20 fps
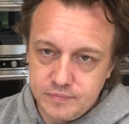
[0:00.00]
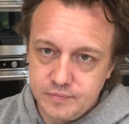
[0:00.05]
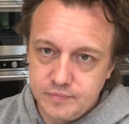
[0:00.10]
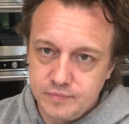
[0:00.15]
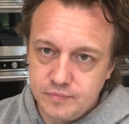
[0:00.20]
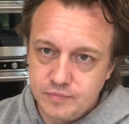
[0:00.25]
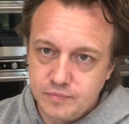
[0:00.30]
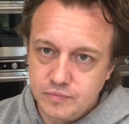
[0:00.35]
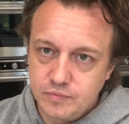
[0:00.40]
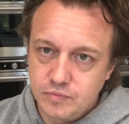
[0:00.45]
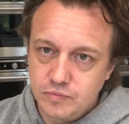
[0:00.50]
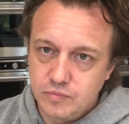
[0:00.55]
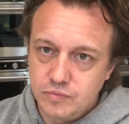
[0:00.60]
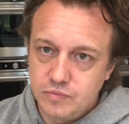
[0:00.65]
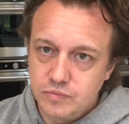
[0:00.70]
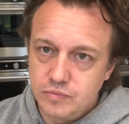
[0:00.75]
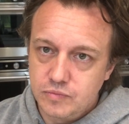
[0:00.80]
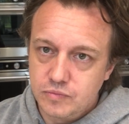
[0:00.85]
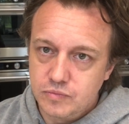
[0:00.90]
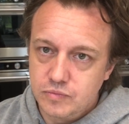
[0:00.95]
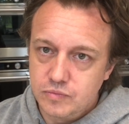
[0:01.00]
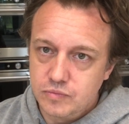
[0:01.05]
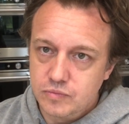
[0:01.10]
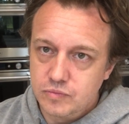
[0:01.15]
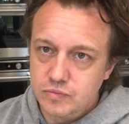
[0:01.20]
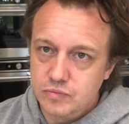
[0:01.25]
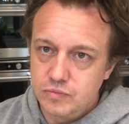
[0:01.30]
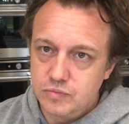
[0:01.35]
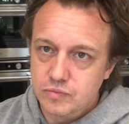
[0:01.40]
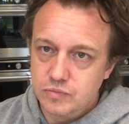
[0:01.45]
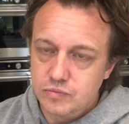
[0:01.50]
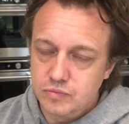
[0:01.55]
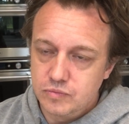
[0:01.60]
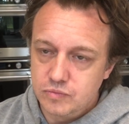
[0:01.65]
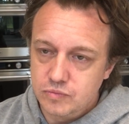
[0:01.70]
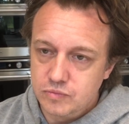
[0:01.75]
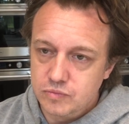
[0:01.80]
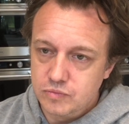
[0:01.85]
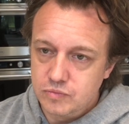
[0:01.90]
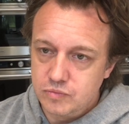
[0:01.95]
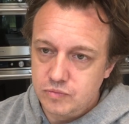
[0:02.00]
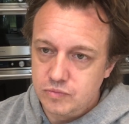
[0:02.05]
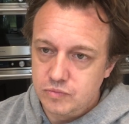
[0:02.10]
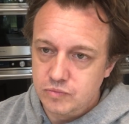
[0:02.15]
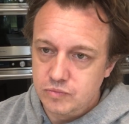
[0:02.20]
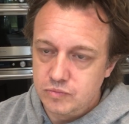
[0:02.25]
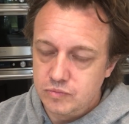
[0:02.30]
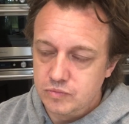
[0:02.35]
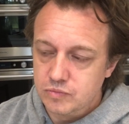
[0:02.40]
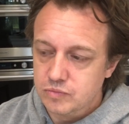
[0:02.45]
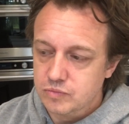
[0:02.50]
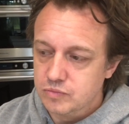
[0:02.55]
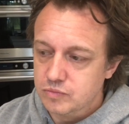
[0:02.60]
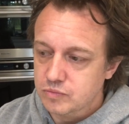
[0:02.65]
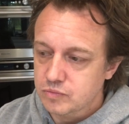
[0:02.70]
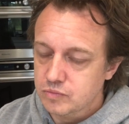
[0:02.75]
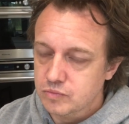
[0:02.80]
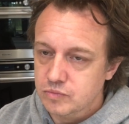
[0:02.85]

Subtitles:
No words are spoken by the person on screen.